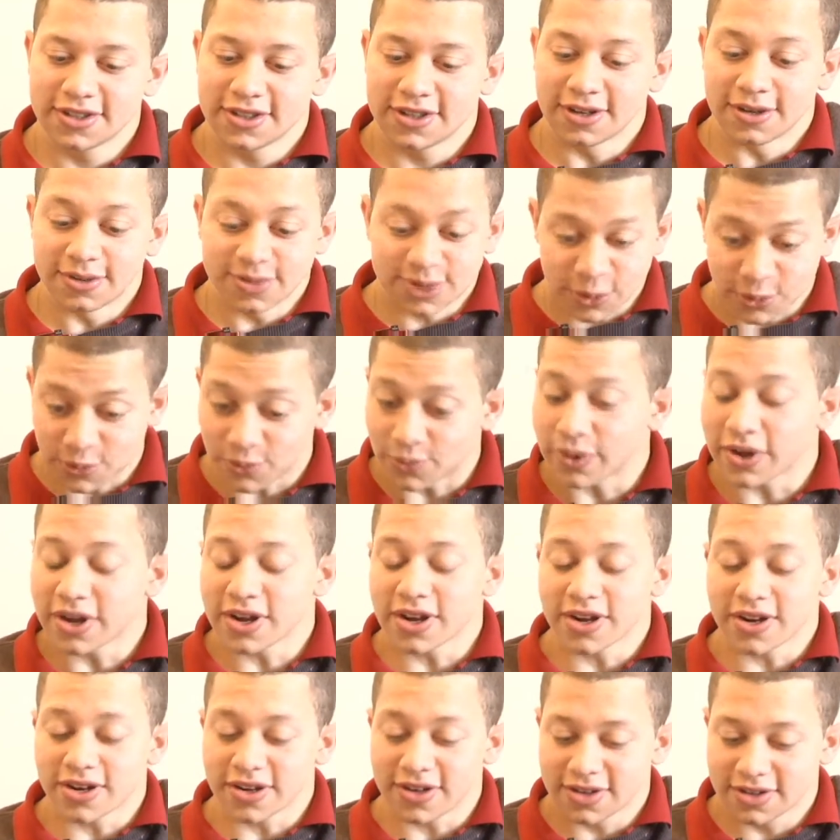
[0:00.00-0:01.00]
was a
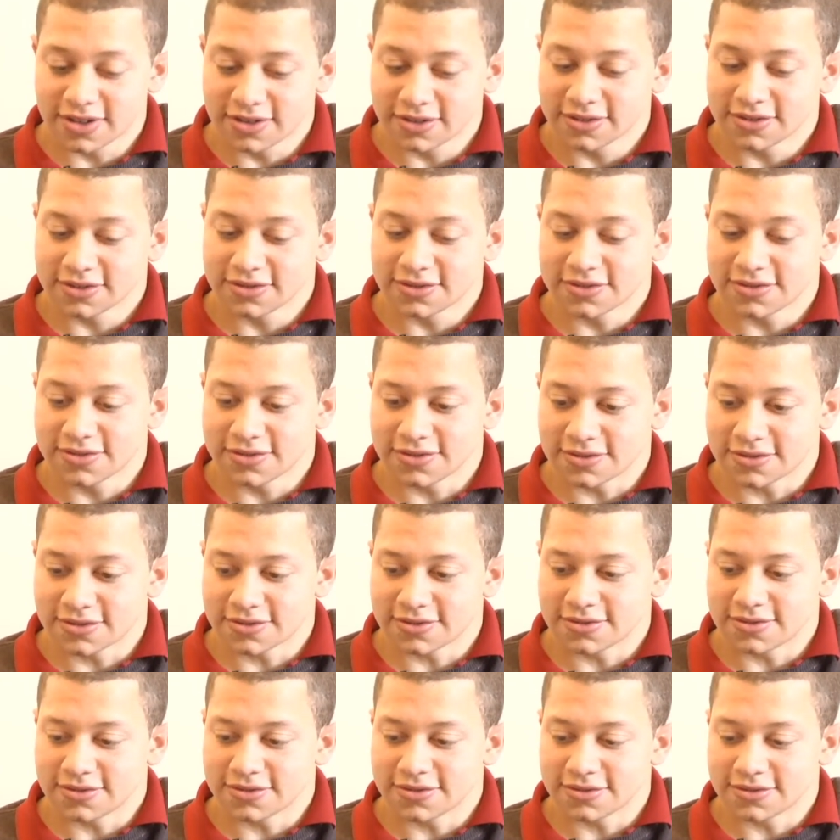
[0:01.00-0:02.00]
weird.
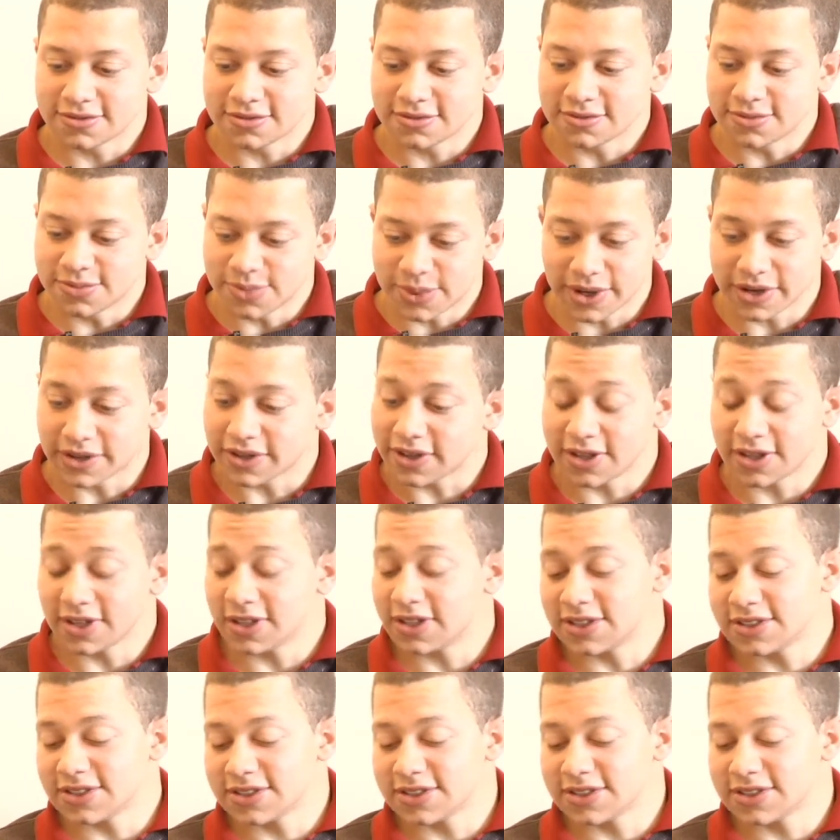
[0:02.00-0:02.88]
It